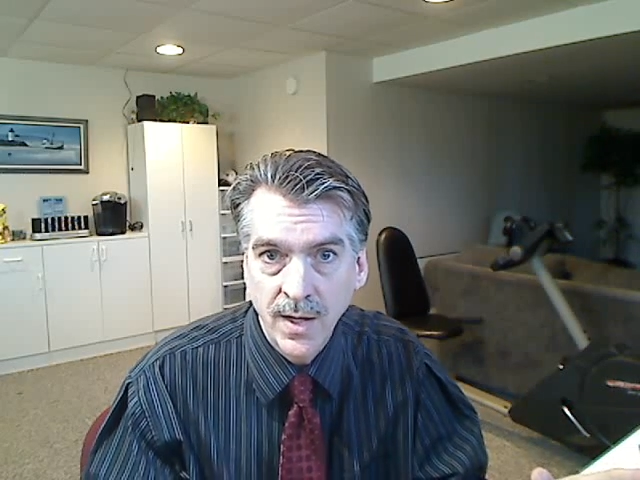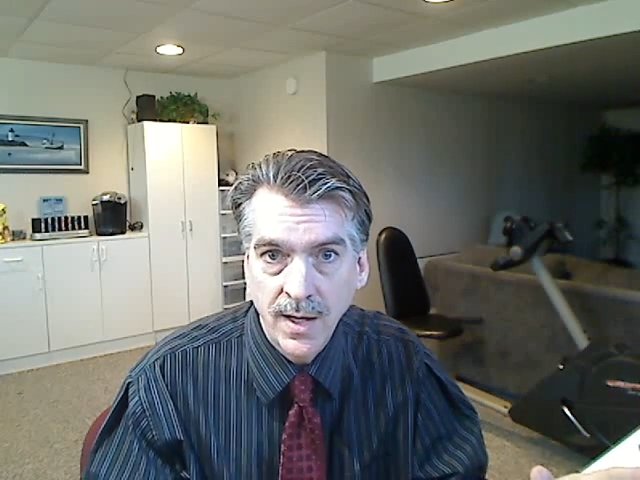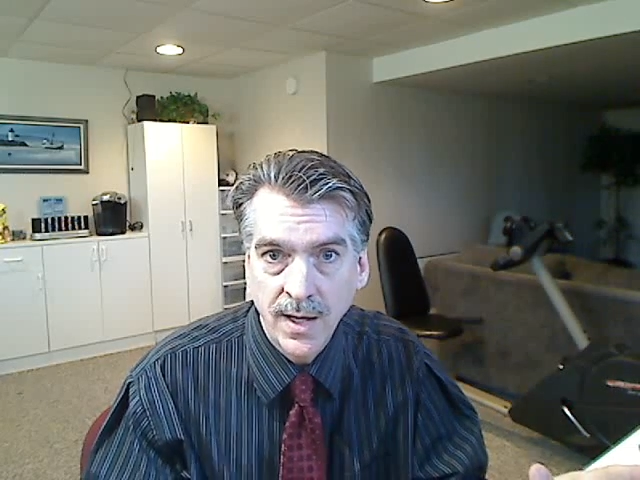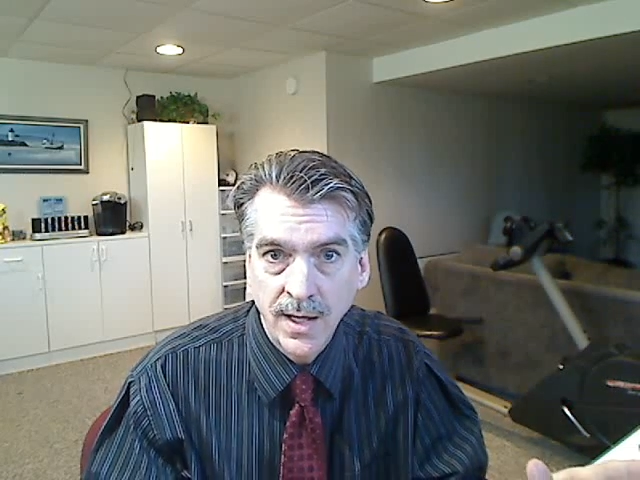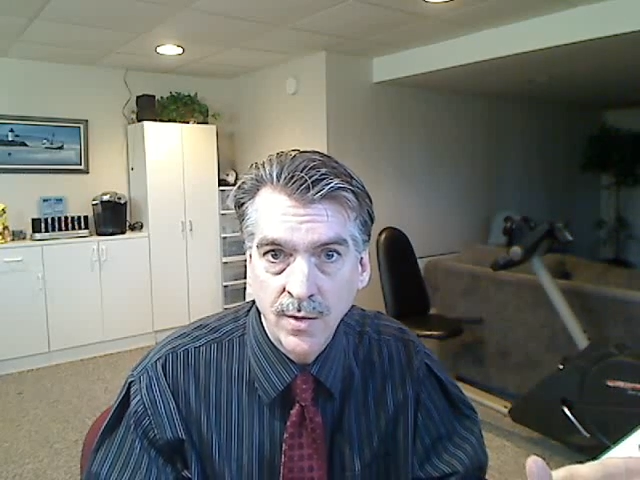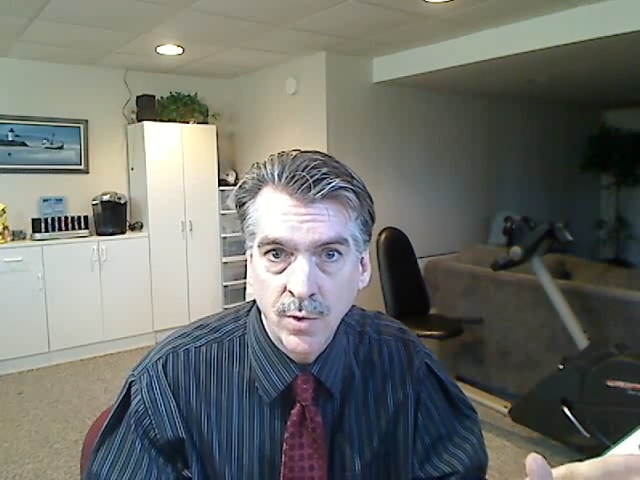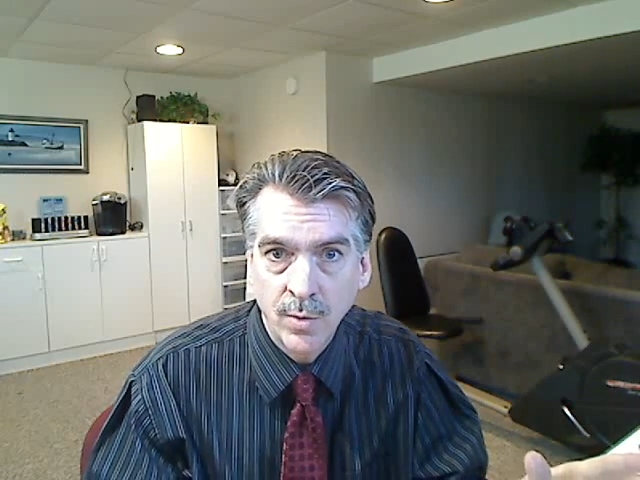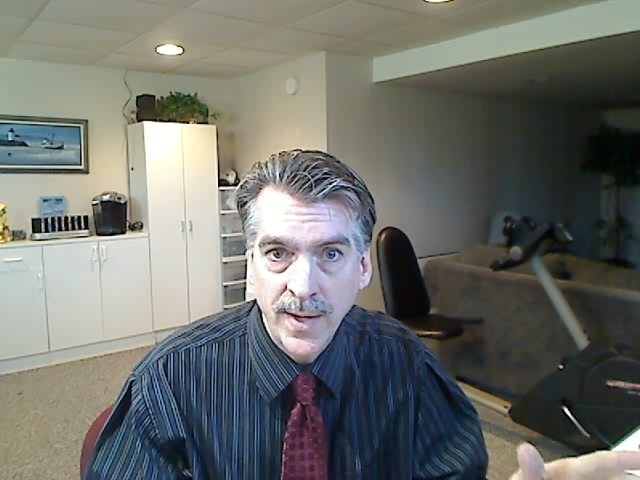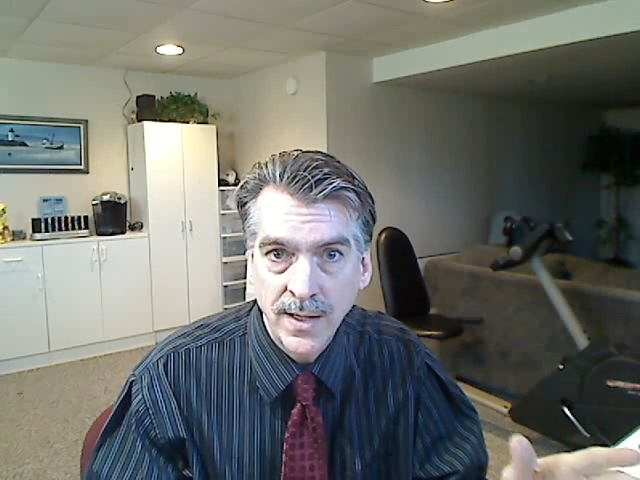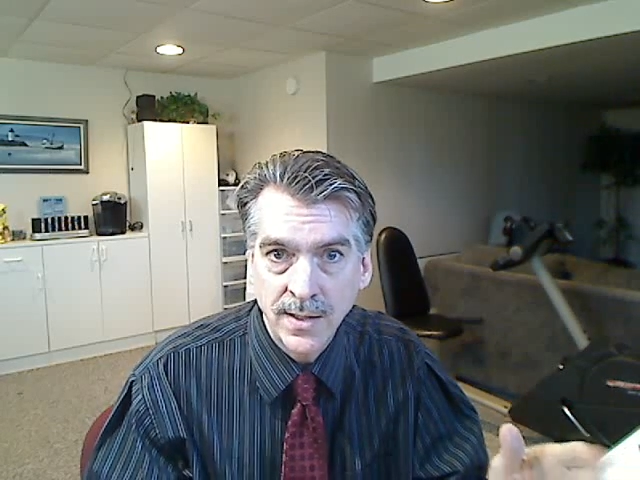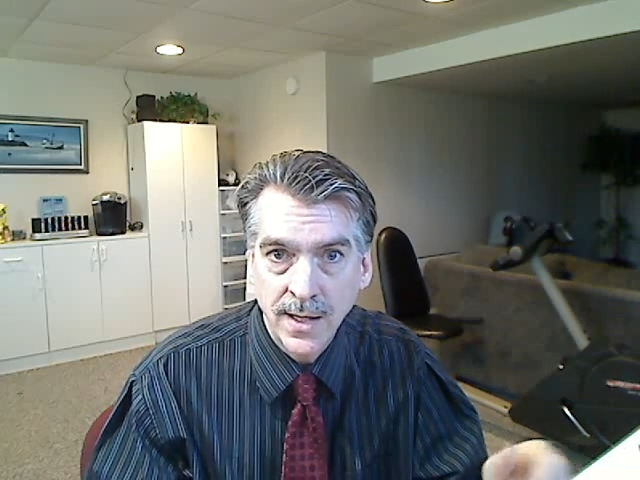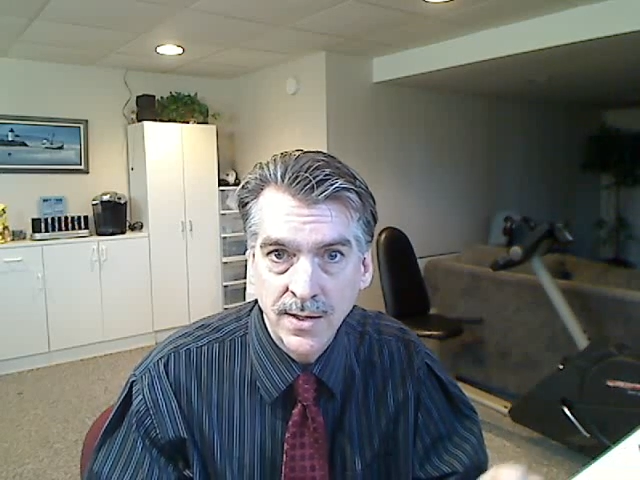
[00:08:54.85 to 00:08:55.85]
and we'll
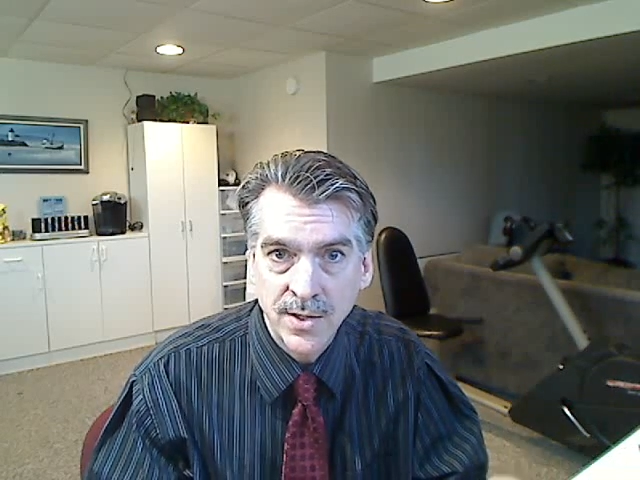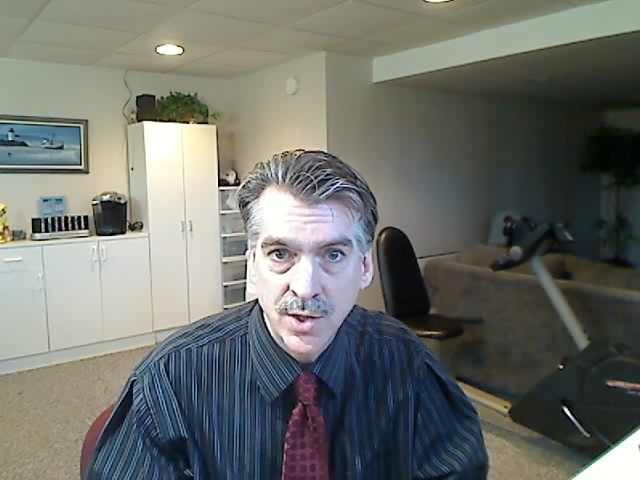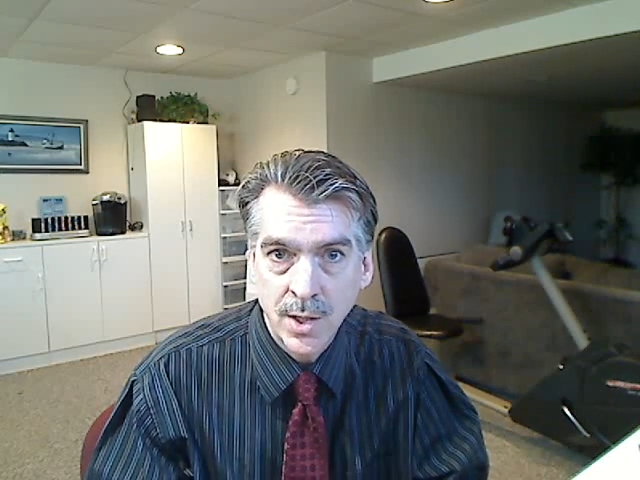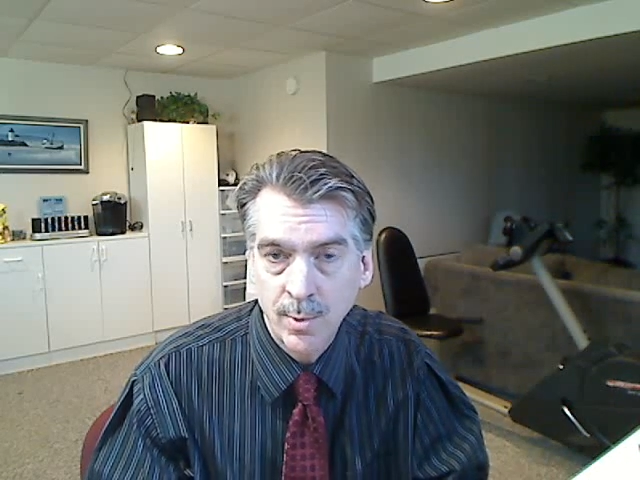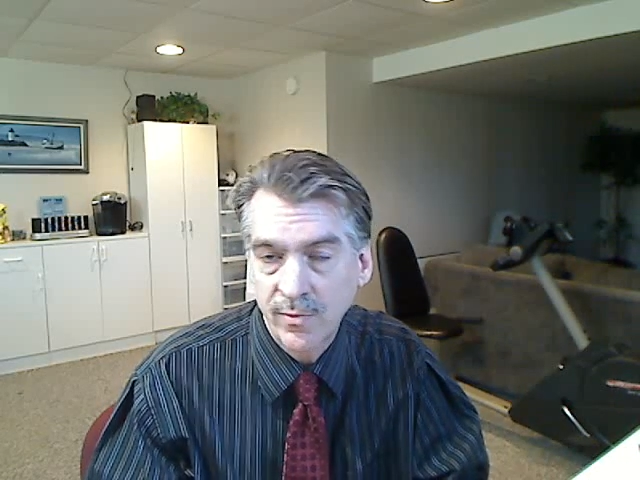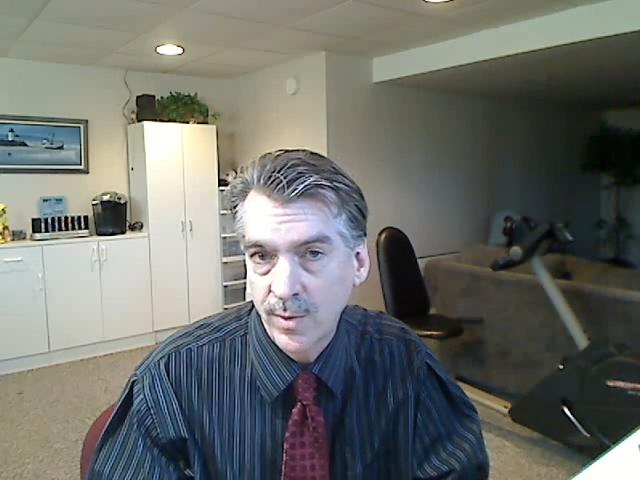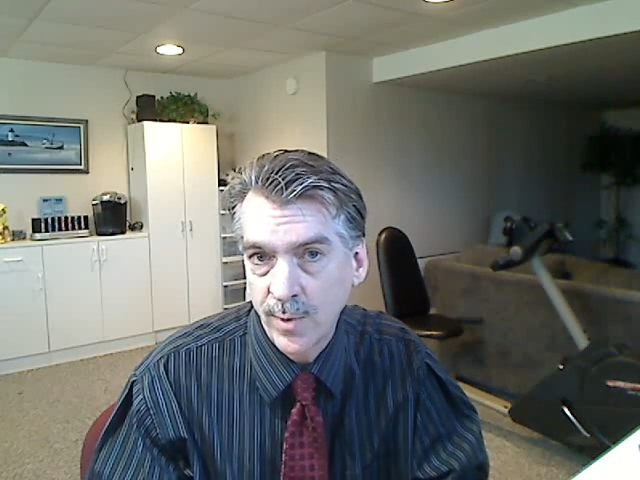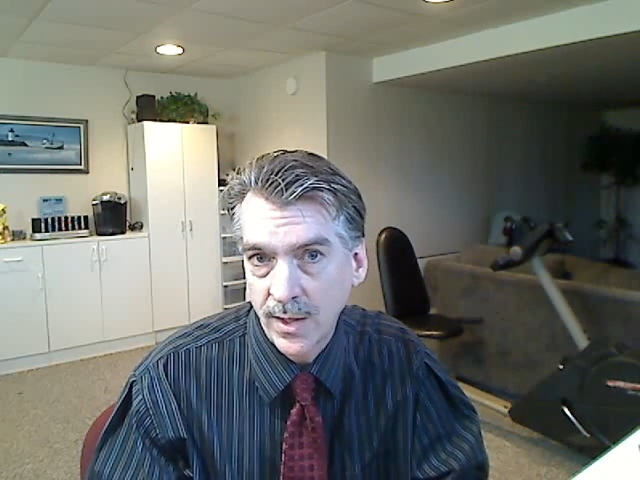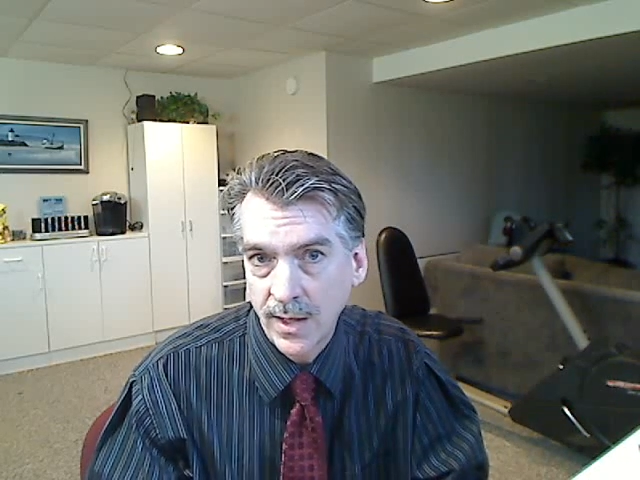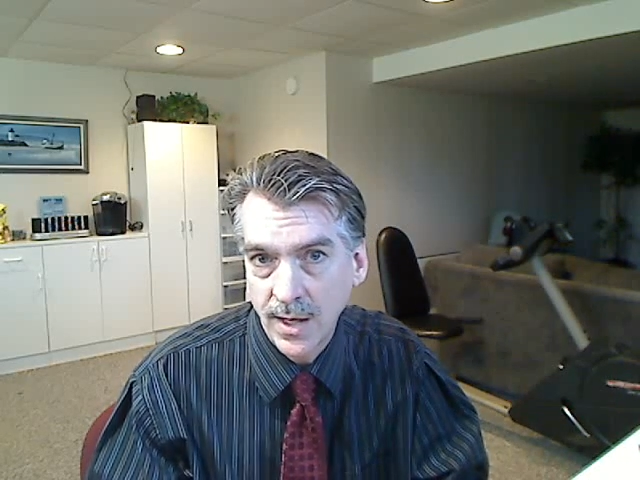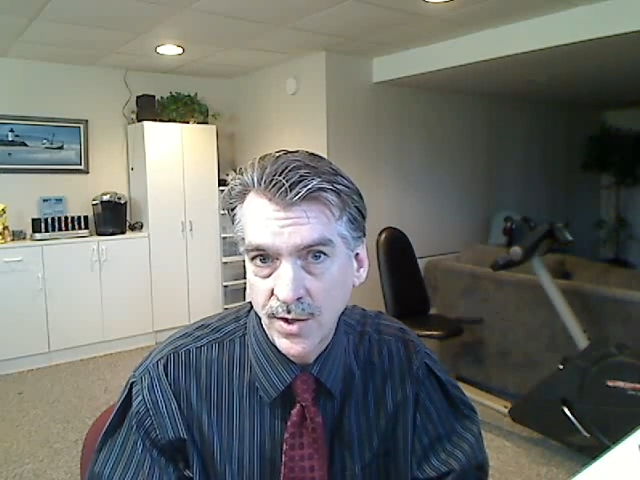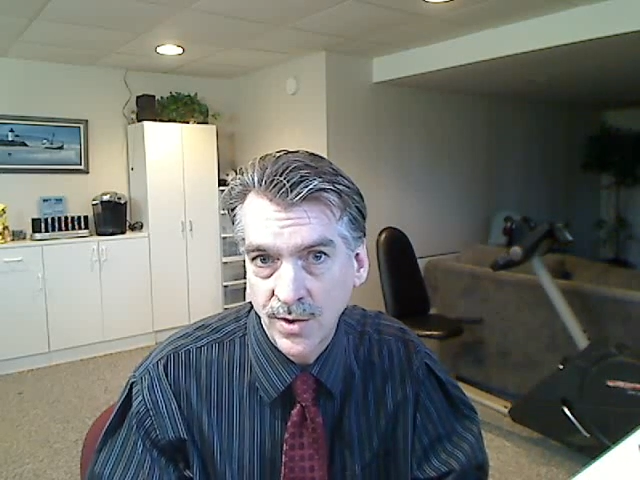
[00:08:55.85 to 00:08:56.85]
maintain the stream of
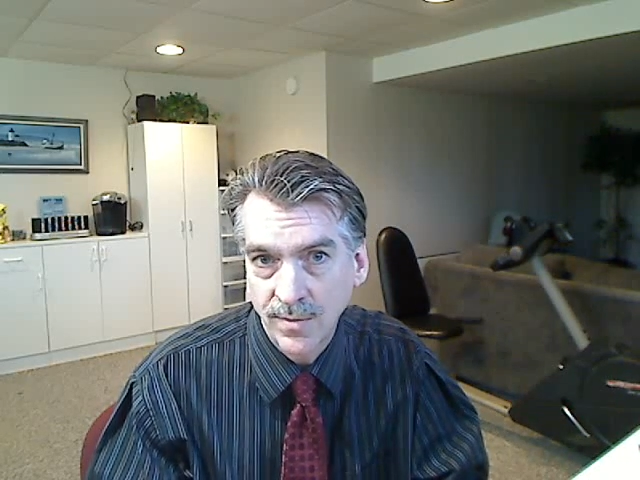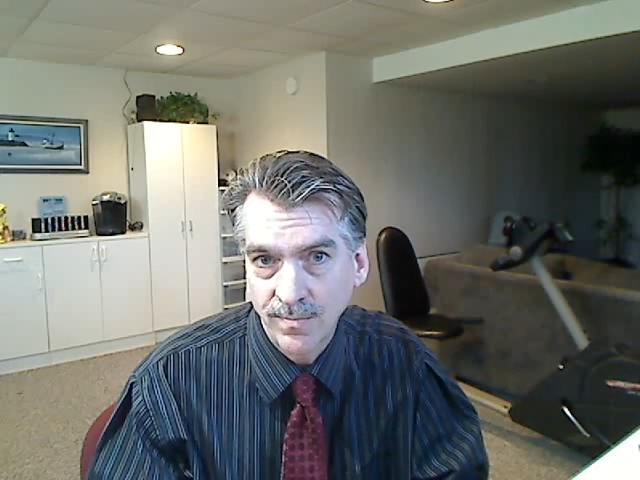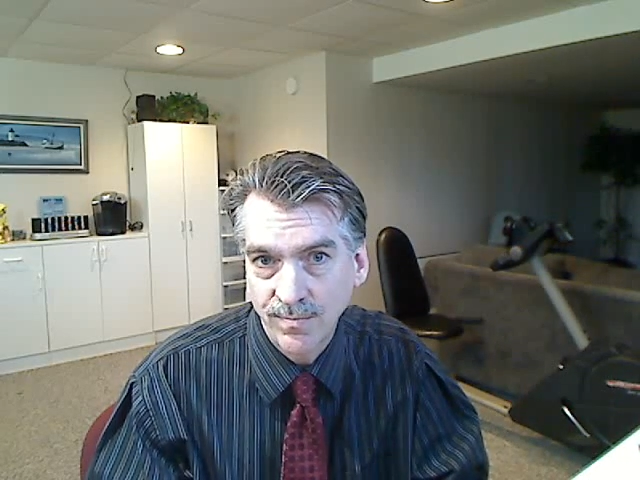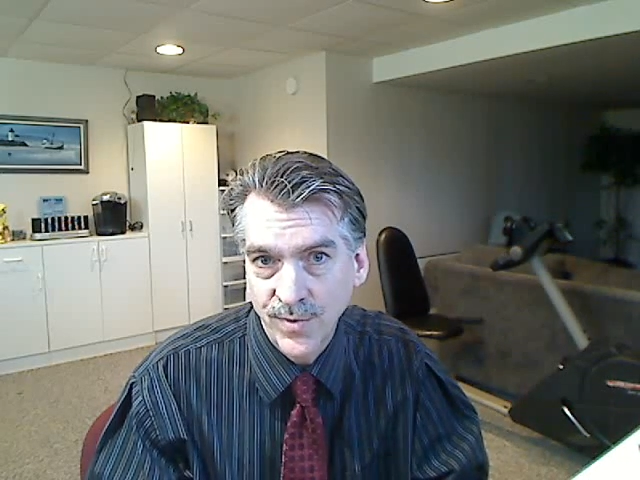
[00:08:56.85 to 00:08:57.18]
communication.